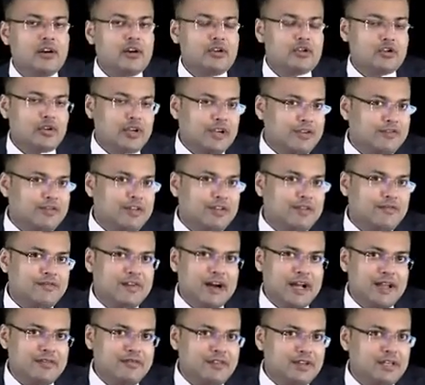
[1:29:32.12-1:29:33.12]
So every
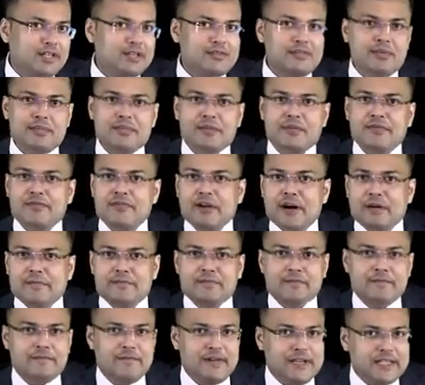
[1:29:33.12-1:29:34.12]
5 years we
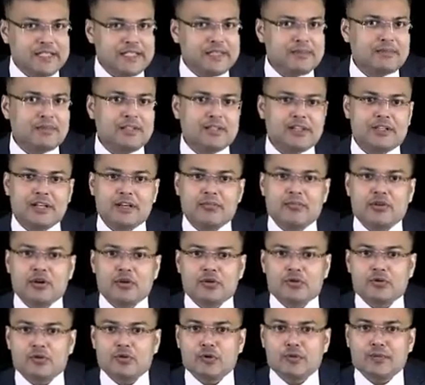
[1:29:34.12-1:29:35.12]
perform flexible
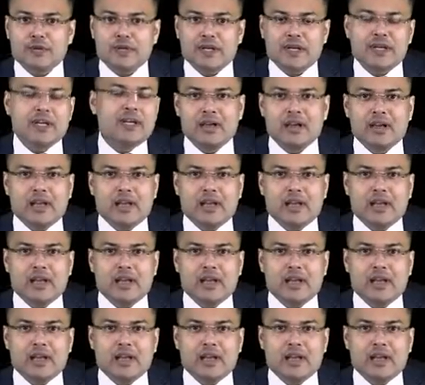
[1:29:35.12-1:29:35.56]
sigmoidoscopy.